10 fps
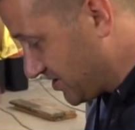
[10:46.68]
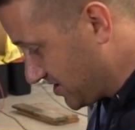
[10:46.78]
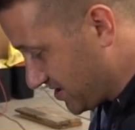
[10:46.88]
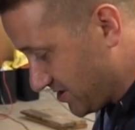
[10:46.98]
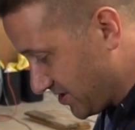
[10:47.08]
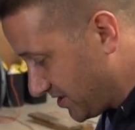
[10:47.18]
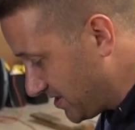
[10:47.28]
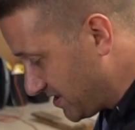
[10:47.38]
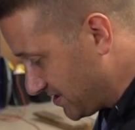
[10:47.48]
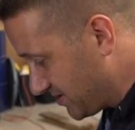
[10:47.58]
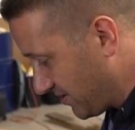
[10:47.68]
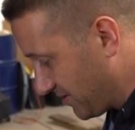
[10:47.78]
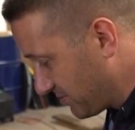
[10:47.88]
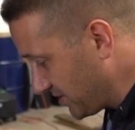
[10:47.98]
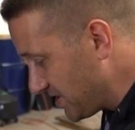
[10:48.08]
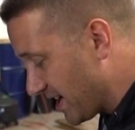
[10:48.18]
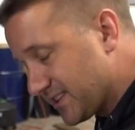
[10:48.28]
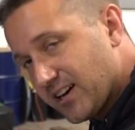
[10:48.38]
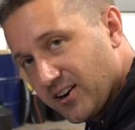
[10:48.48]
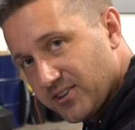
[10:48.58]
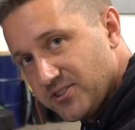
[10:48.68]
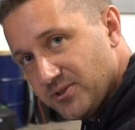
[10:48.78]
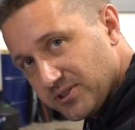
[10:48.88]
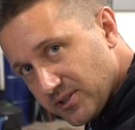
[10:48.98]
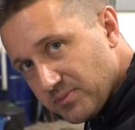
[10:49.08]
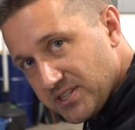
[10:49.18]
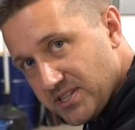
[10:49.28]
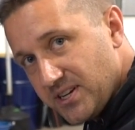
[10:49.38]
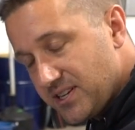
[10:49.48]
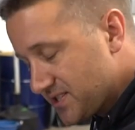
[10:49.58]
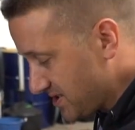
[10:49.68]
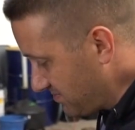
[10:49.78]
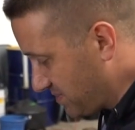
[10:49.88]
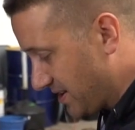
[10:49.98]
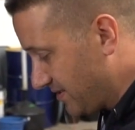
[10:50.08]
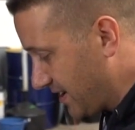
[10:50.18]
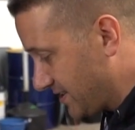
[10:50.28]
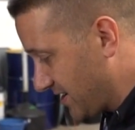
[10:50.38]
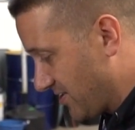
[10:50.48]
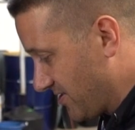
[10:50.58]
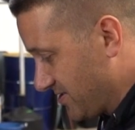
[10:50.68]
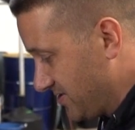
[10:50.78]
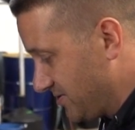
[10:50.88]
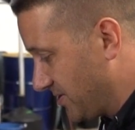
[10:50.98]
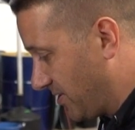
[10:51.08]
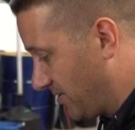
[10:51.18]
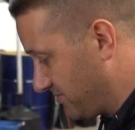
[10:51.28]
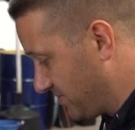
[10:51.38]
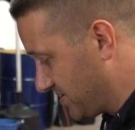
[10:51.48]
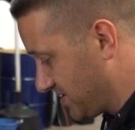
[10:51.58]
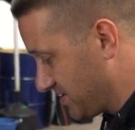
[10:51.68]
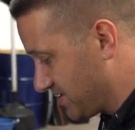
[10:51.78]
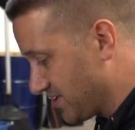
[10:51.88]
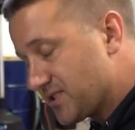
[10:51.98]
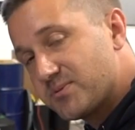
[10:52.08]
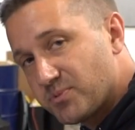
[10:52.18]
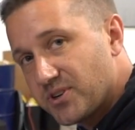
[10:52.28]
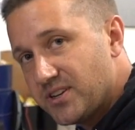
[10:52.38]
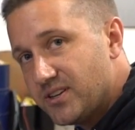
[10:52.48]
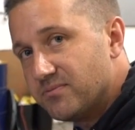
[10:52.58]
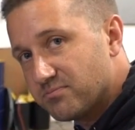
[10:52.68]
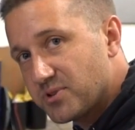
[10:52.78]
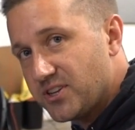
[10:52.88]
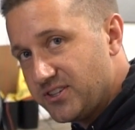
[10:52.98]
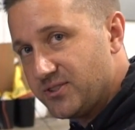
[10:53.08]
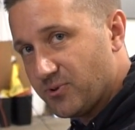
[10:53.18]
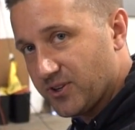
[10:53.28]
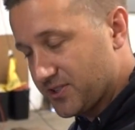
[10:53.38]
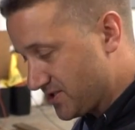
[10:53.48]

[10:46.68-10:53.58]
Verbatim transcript: just such a clean install. Really not that hard to do. A little bit tedious, but not that hard to do at all. This is this is pretty pretty easy work.